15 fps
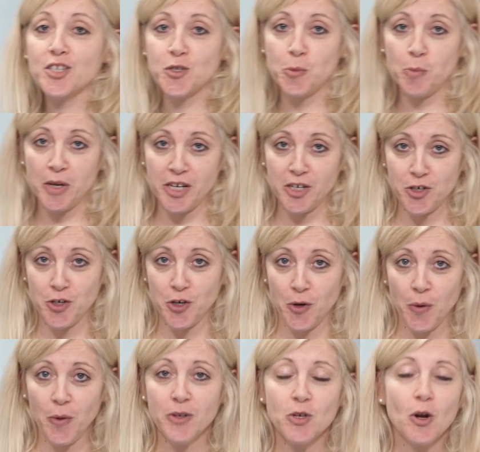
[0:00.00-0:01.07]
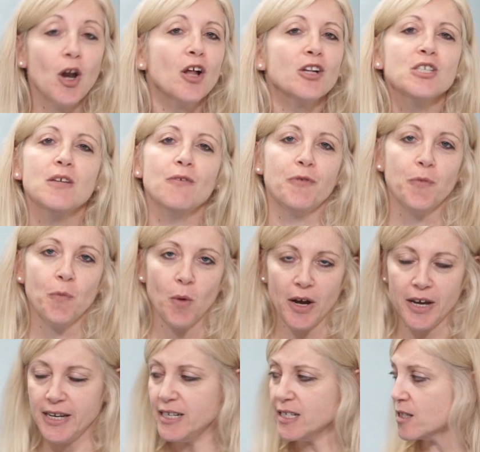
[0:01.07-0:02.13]
to meet you. So lots of different
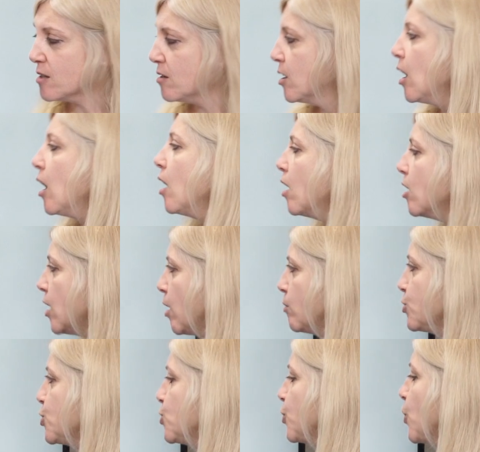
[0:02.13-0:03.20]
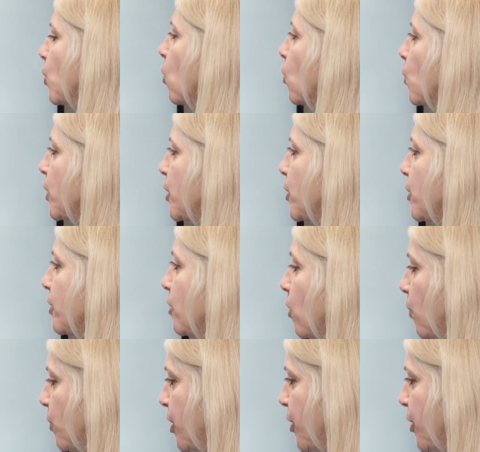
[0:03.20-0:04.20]
ways. I'm sure you already